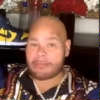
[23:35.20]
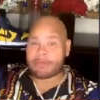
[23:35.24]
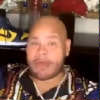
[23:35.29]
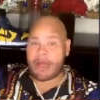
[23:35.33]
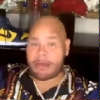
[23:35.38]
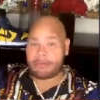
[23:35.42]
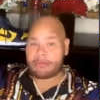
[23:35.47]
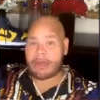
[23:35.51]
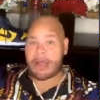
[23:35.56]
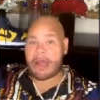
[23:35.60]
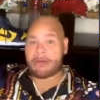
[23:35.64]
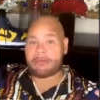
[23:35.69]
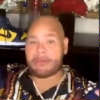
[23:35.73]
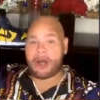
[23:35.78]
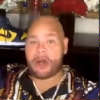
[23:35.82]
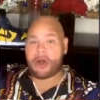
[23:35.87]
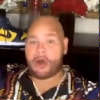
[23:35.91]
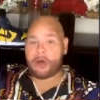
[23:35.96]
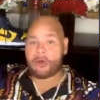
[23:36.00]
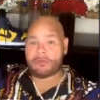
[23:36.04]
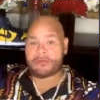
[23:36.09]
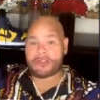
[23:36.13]
I'm
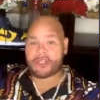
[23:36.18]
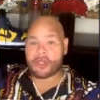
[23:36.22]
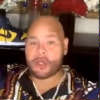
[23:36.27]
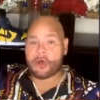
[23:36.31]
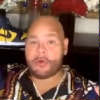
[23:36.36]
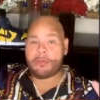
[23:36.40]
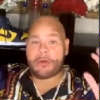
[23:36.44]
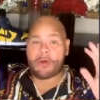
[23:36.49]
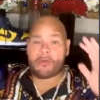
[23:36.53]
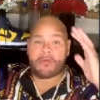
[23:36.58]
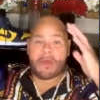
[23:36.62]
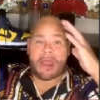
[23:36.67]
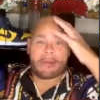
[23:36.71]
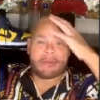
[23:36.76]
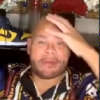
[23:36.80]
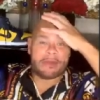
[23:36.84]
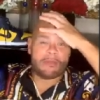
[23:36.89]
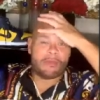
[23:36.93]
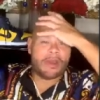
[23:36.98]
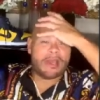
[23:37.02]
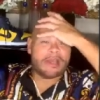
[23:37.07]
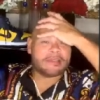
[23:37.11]
home too, but Remy
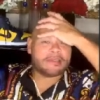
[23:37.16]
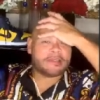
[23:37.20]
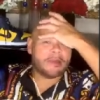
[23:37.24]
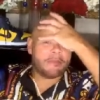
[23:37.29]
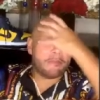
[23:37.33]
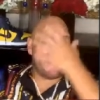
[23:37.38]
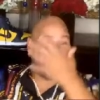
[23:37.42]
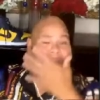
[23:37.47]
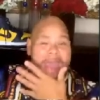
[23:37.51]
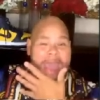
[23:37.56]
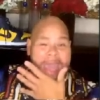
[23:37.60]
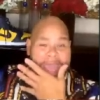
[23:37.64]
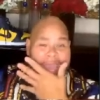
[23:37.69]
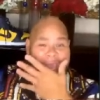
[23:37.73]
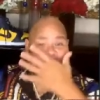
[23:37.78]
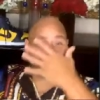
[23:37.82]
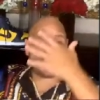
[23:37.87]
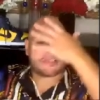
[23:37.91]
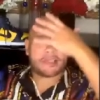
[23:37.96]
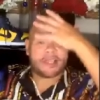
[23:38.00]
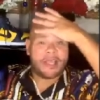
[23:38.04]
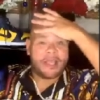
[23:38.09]
wears the
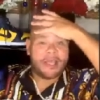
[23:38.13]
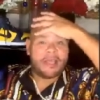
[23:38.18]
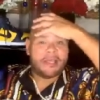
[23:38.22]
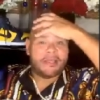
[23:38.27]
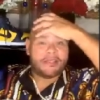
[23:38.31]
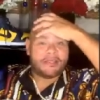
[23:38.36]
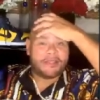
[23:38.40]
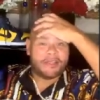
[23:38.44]
mask, the